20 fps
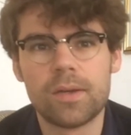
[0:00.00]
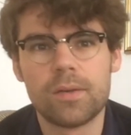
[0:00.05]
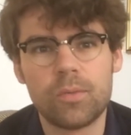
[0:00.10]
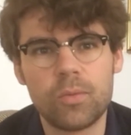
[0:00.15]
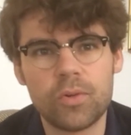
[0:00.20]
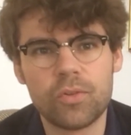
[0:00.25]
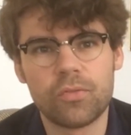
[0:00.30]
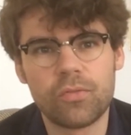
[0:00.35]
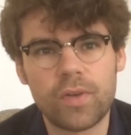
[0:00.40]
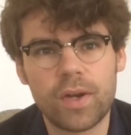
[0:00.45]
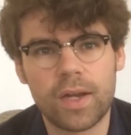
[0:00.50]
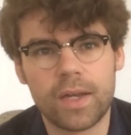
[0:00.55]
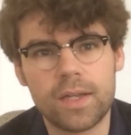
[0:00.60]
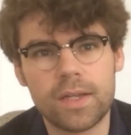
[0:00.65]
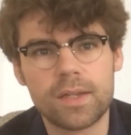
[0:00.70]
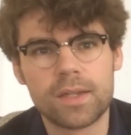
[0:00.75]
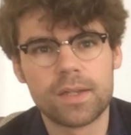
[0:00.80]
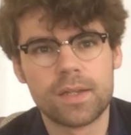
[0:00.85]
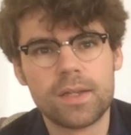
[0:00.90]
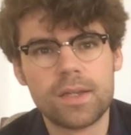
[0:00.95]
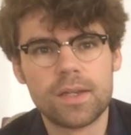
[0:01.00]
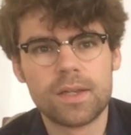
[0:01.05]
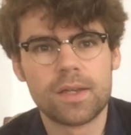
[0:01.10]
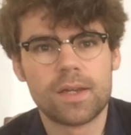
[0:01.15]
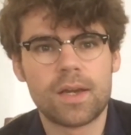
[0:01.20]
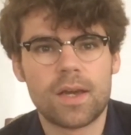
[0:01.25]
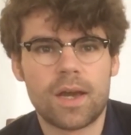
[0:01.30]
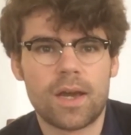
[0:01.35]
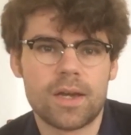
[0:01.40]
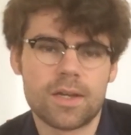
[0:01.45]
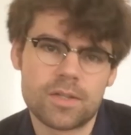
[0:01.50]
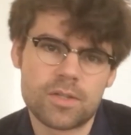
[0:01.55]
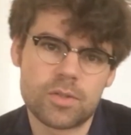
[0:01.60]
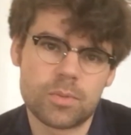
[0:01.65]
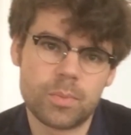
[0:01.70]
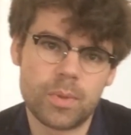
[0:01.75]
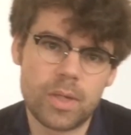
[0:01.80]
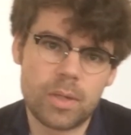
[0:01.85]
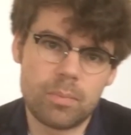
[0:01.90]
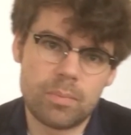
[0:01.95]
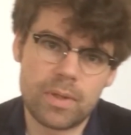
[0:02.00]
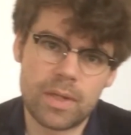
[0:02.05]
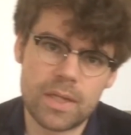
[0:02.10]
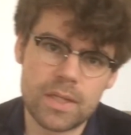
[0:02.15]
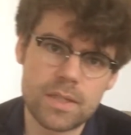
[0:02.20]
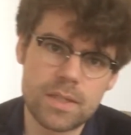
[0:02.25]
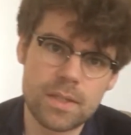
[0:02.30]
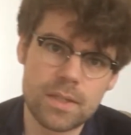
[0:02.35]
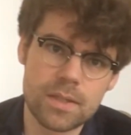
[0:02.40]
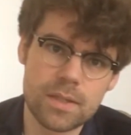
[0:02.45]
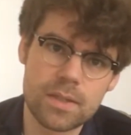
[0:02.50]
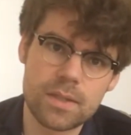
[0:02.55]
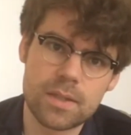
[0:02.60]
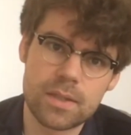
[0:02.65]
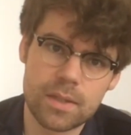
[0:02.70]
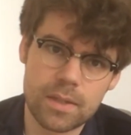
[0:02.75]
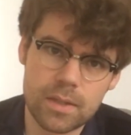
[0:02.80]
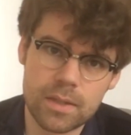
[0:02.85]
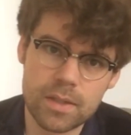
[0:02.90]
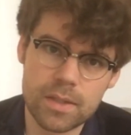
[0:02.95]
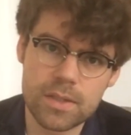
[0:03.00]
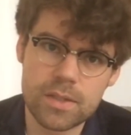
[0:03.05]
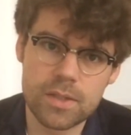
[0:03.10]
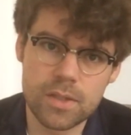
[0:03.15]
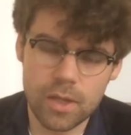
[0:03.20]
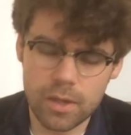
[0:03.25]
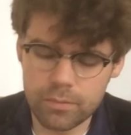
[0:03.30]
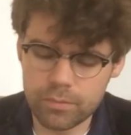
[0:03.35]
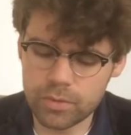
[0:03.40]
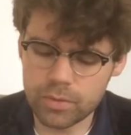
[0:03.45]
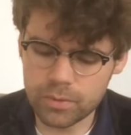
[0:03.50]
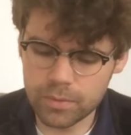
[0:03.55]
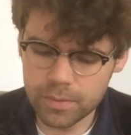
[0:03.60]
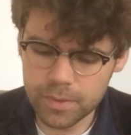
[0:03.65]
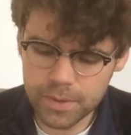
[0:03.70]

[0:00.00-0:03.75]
we find at so many places in this novel.